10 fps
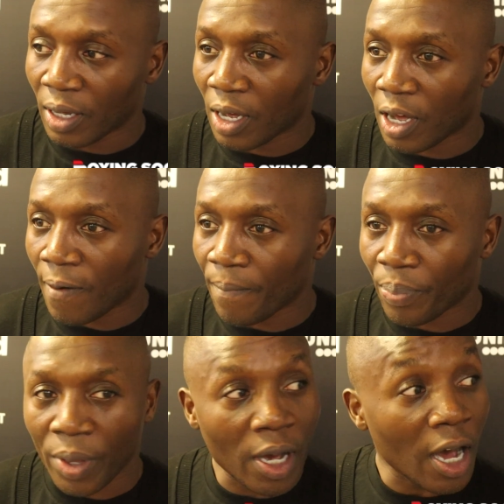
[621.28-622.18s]

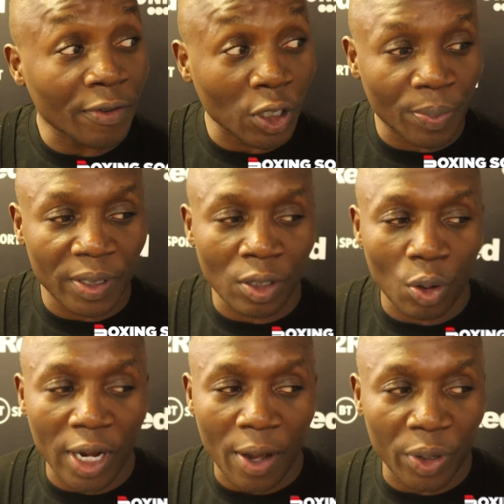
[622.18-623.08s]
Um, I've just been
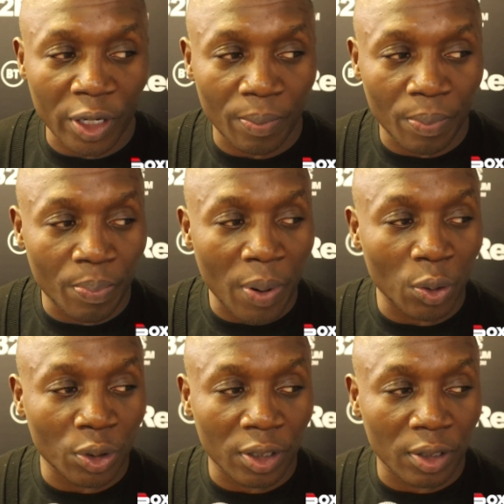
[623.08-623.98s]
told that we can
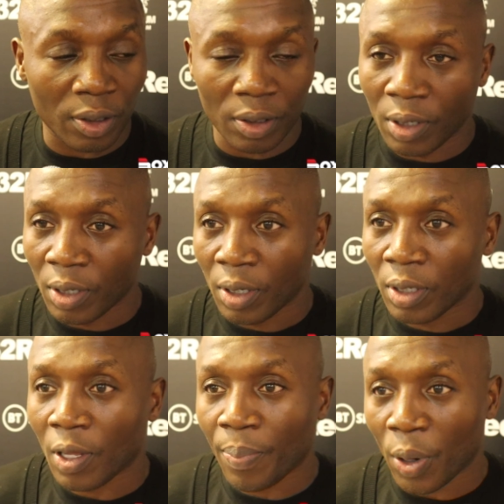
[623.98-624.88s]
post
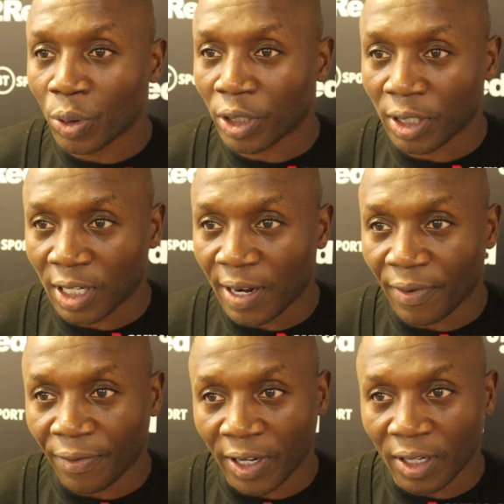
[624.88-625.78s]
the posters and
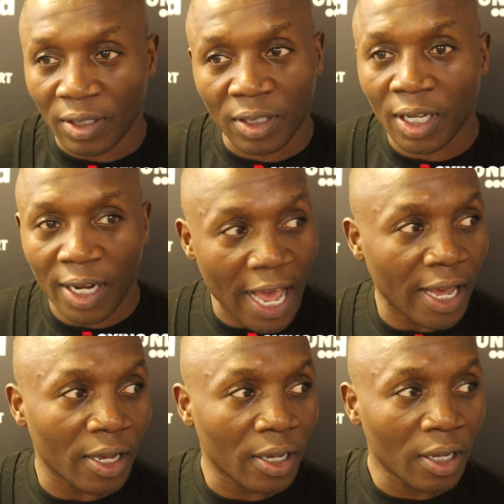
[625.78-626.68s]
everything tonight.